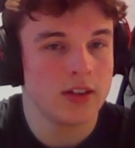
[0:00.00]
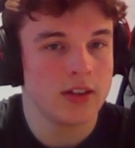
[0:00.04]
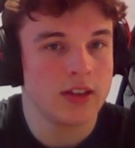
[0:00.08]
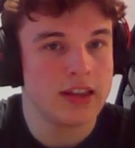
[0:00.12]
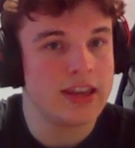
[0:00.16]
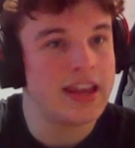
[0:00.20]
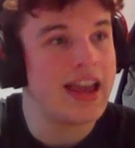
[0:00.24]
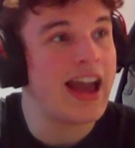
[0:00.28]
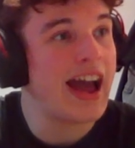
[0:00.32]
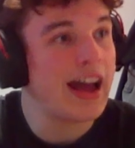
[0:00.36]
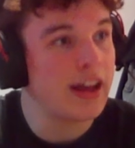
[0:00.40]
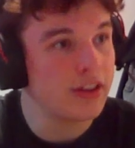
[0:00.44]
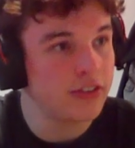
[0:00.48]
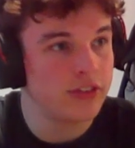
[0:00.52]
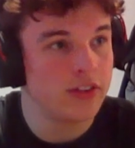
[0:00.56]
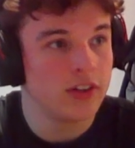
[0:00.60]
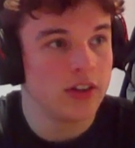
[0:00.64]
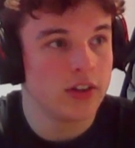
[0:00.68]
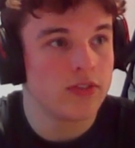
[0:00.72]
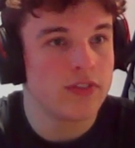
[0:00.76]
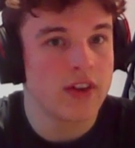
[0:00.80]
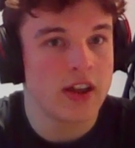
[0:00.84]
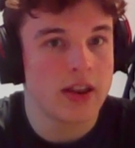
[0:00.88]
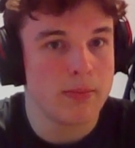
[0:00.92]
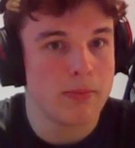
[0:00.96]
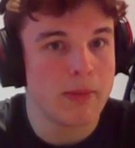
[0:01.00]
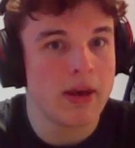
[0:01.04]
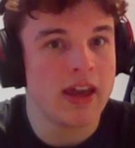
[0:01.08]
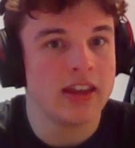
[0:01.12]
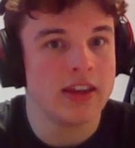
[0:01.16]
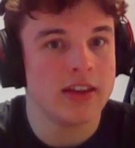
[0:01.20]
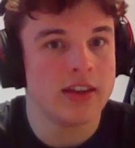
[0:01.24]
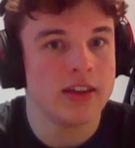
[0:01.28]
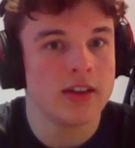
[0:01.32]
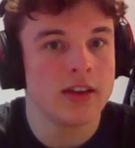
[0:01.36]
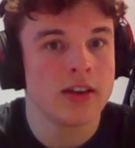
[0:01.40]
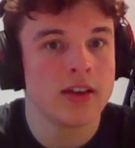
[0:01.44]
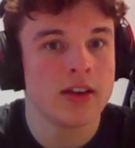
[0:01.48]
He has to defend
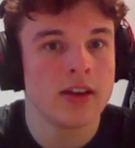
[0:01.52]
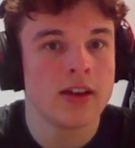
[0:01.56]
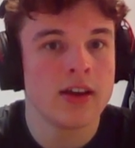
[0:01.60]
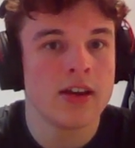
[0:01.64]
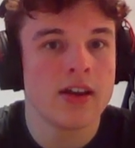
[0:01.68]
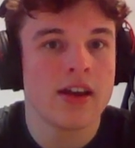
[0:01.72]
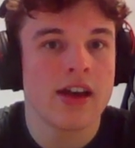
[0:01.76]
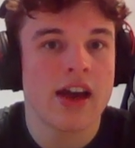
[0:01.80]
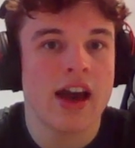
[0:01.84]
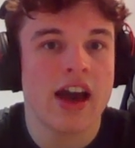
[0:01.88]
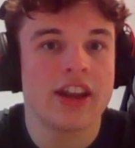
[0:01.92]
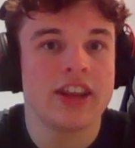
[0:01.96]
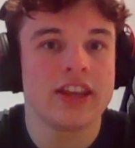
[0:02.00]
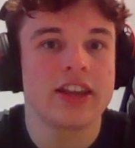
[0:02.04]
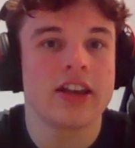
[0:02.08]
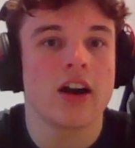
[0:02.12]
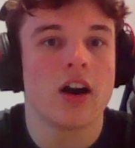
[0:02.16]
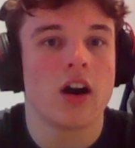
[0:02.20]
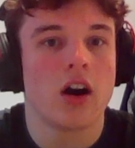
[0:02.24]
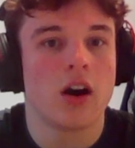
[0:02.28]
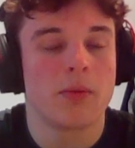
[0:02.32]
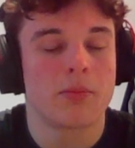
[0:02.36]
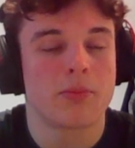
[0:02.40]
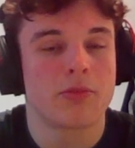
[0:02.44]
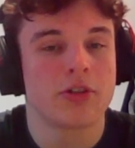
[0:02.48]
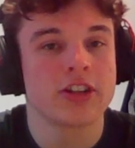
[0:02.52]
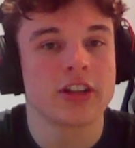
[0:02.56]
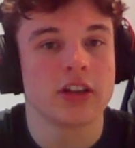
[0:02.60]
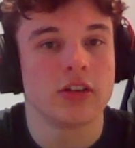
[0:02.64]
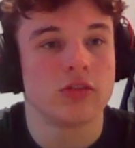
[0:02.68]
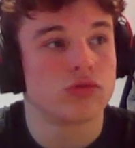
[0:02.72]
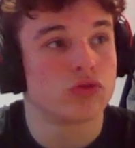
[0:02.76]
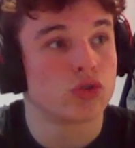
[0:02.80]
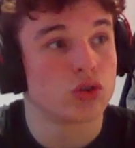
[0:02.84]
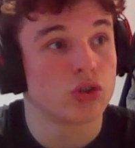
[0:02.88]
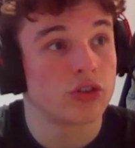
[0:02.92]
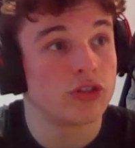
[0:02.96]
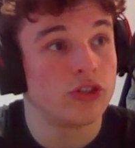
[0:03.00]
mate. And he can't bring a
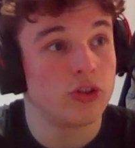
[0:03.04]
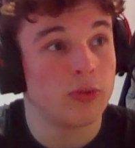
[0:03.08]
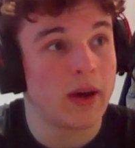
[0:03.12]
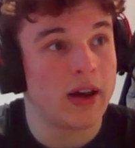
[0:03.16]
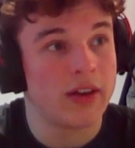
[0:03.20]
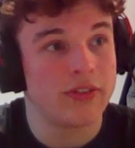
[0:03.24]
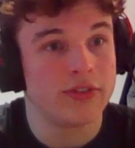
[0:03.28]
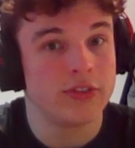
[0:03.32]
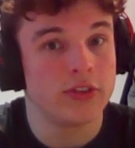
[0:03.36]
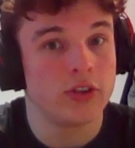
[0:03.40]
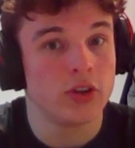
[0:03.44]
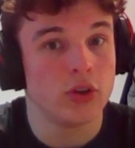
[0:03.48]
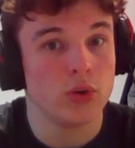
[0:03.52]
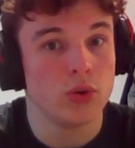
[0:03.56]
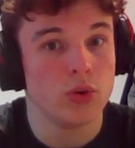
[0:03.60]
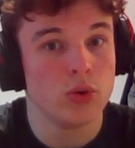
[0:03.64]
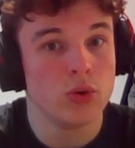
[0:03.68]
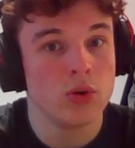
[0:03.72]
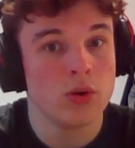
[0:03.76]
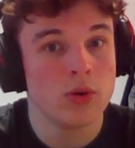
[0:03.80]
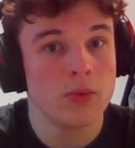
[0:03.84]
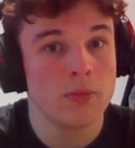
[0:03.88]
rook to f2